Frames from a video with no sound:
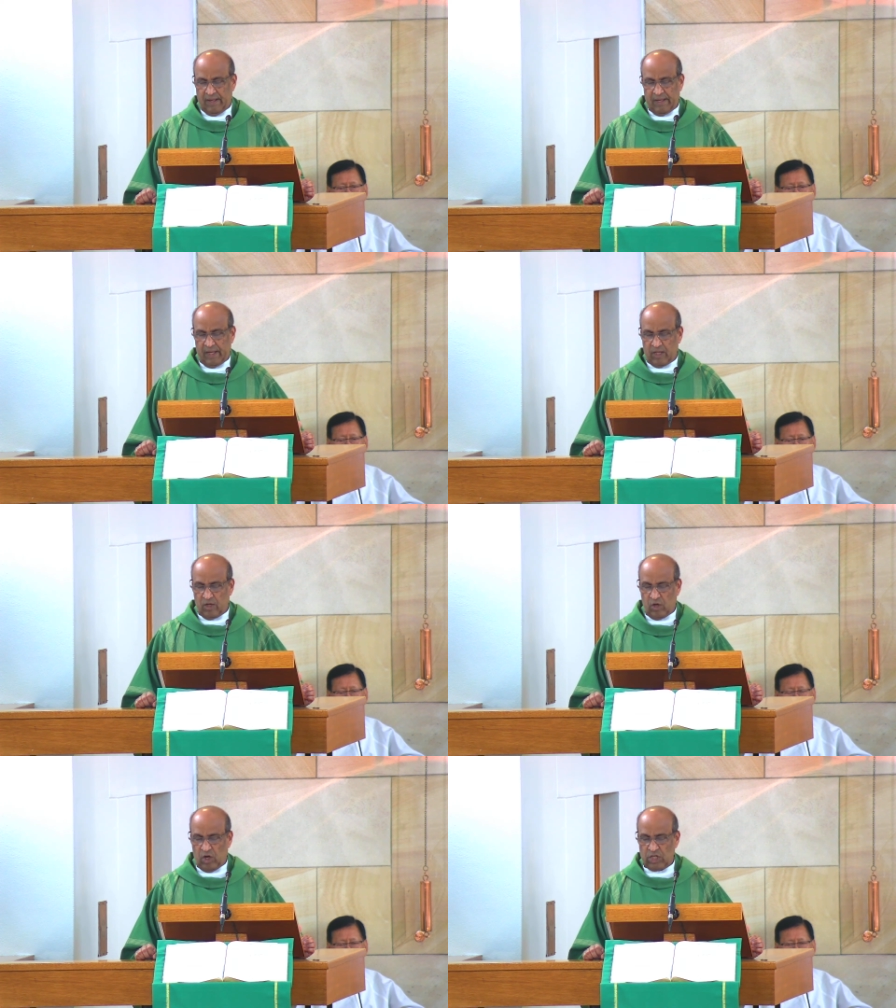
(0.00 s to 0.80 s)
In the
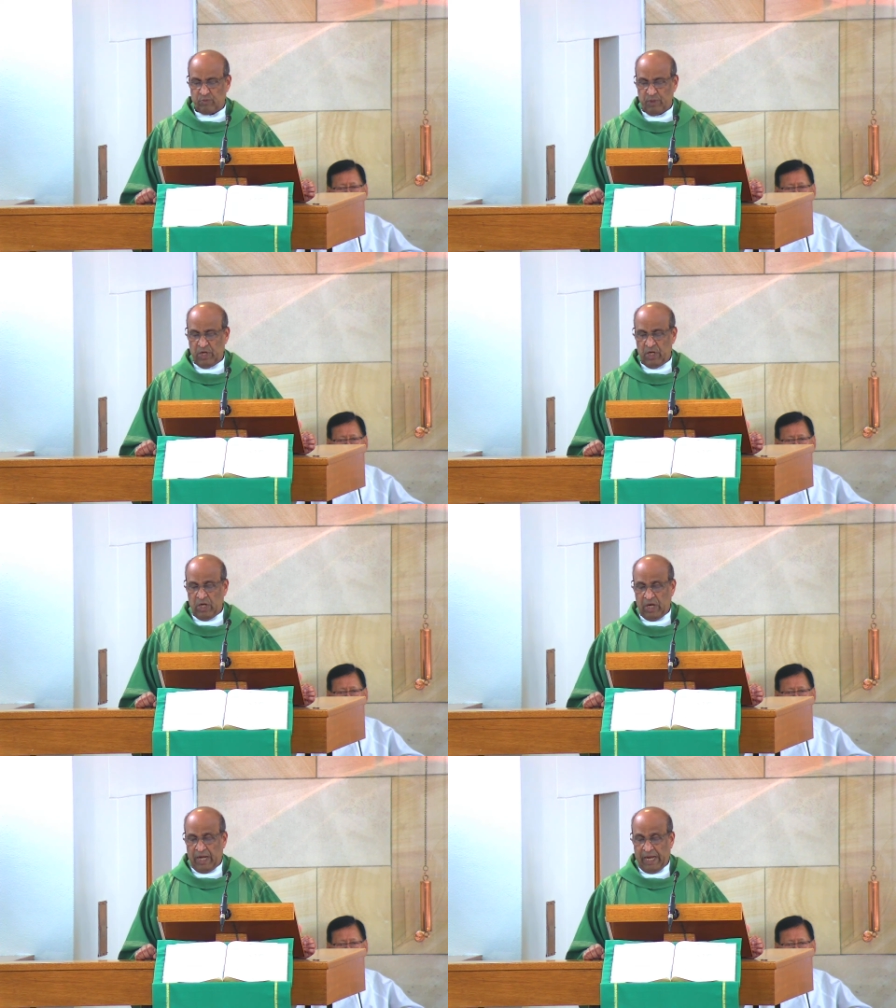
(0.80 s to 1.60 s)
gospel,
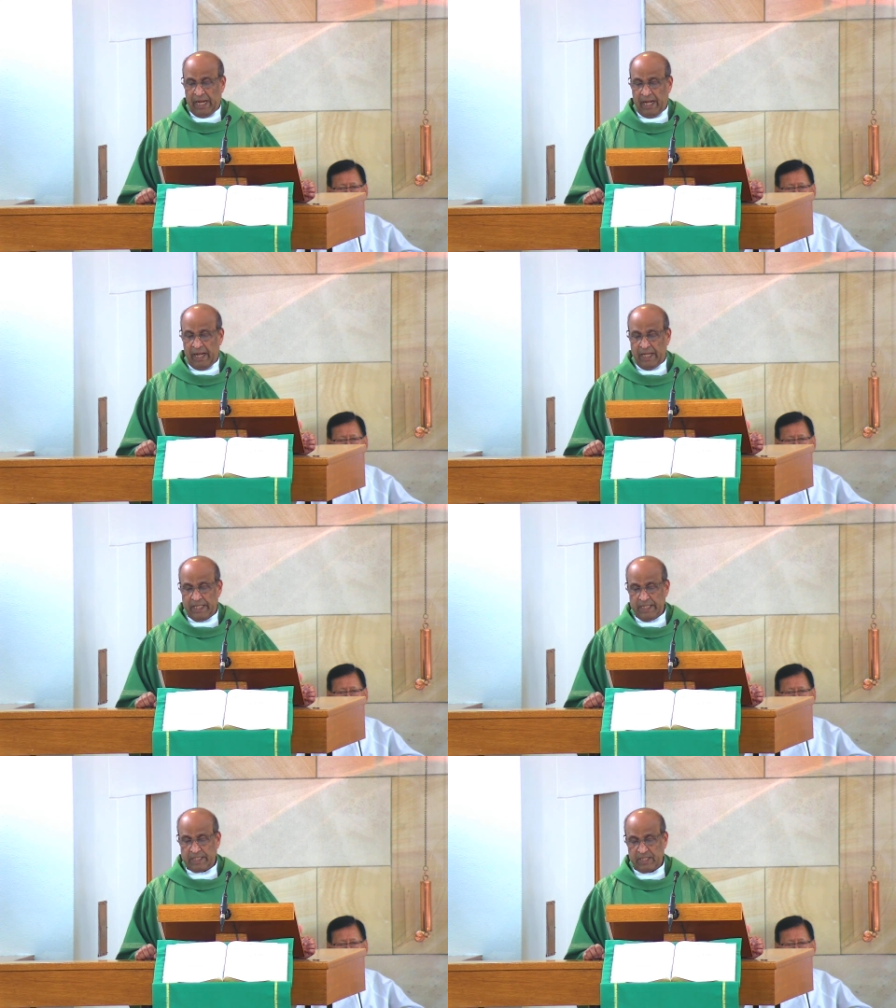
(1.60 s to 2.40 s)

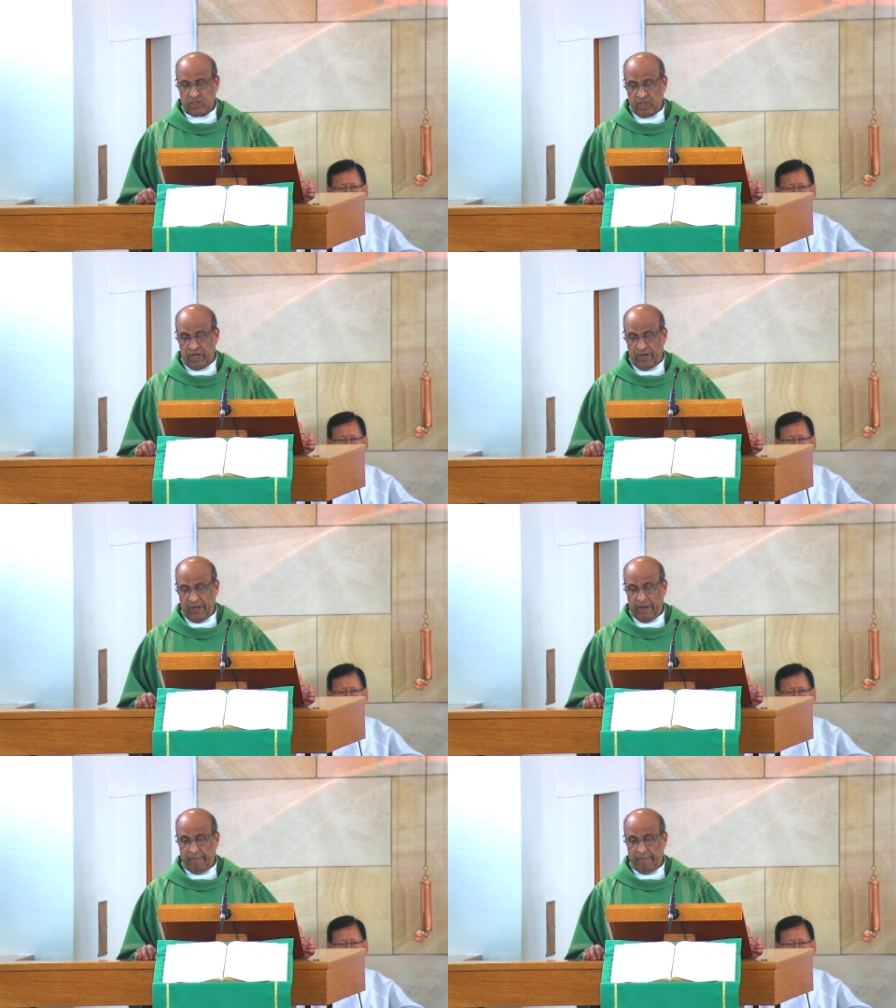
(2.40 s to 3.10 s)
Jesus said,